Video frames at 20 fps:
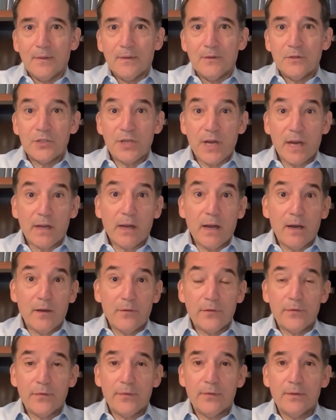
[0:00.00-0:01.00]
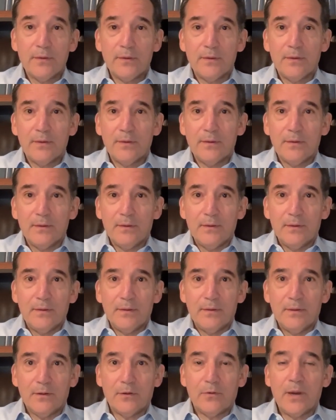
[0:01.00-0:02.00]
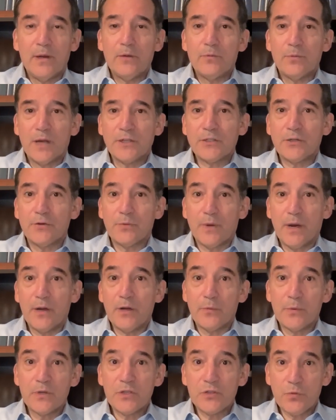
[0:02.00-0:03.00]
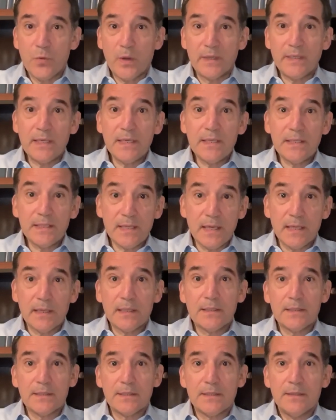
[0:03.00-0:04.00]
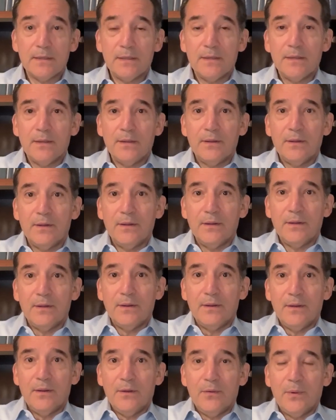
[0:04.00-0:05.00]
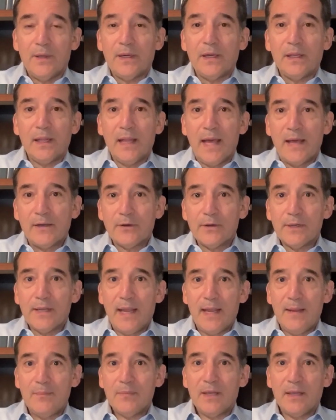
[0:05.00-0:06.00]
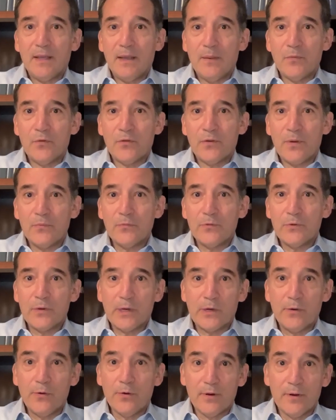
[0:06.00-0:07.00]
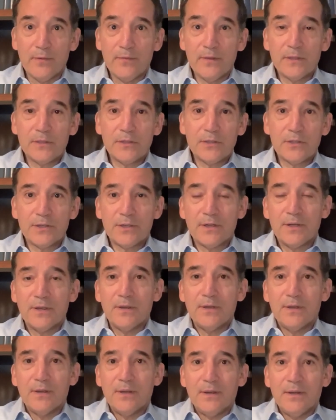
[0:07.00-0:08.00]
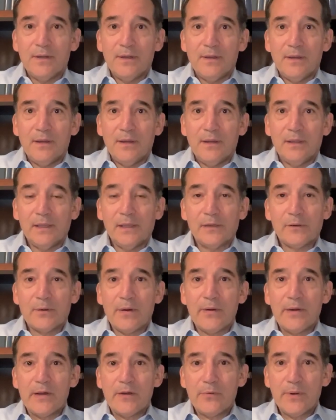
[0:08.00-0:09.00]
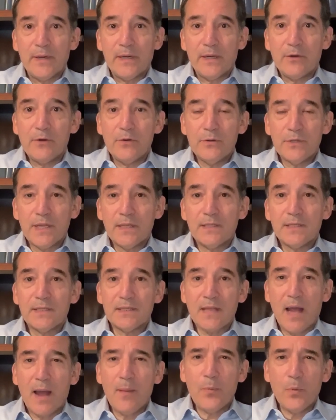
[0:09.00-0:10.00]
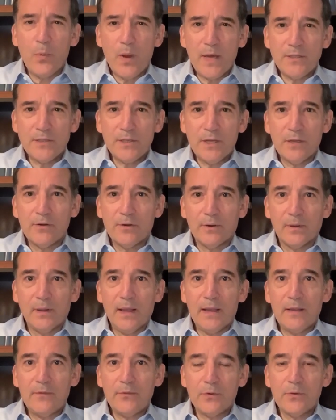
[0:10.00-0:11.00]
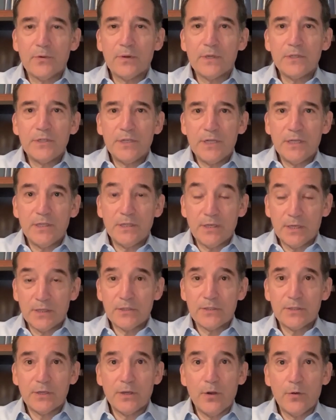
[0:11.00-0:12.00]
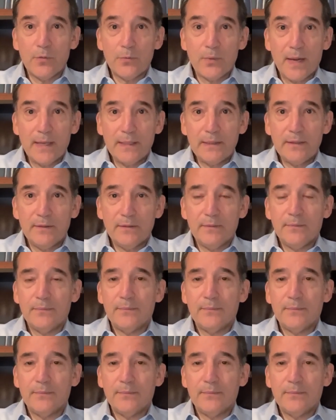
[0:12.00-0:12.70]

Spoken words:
Chekhov, the great Russian writer, was 26 when a letter came to him from Grigorovich, a literary critic who said, "Stop wasting your life. You're a genius. Go write."